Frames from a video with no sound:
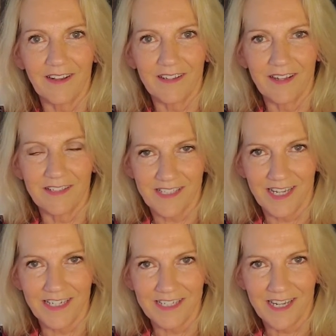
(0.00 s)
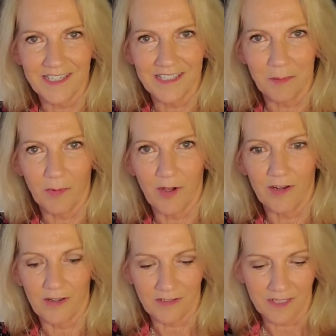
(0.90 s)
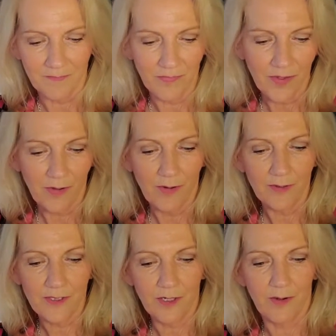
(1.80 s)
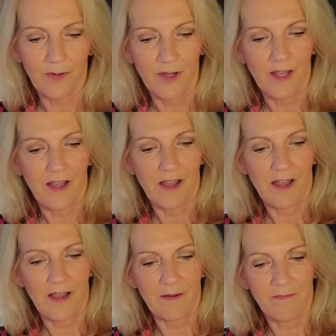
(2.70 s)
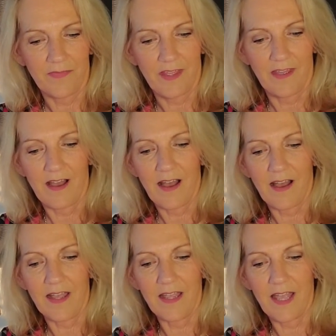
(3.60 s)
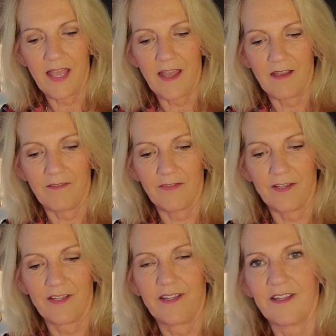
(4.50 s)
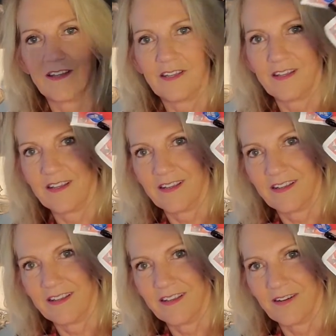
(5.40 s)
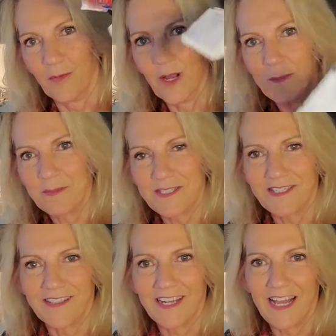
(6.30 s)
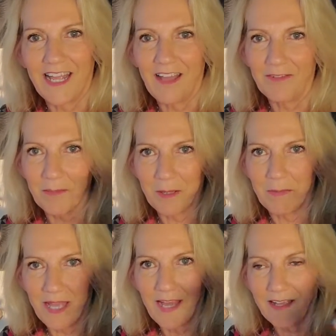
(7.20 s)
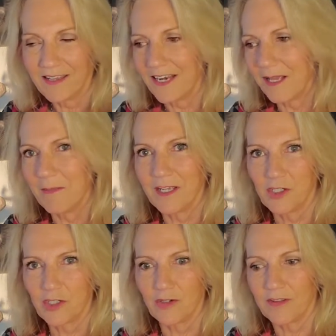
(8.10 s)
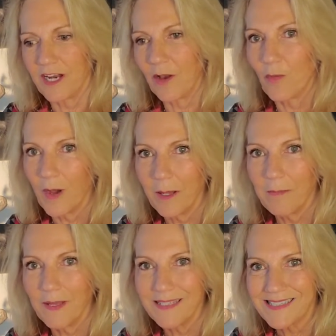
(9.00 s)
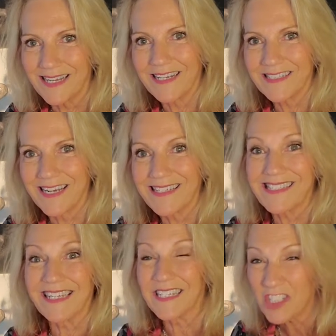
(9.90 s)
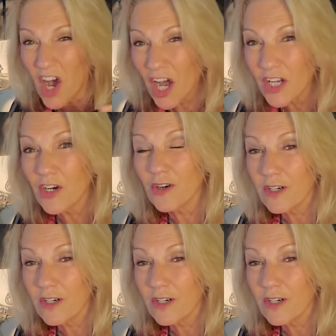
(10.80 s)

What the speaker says: sanitizing product. Also, I have wipes that I have in my bag, and I make sure that I wipe and sanitize the entire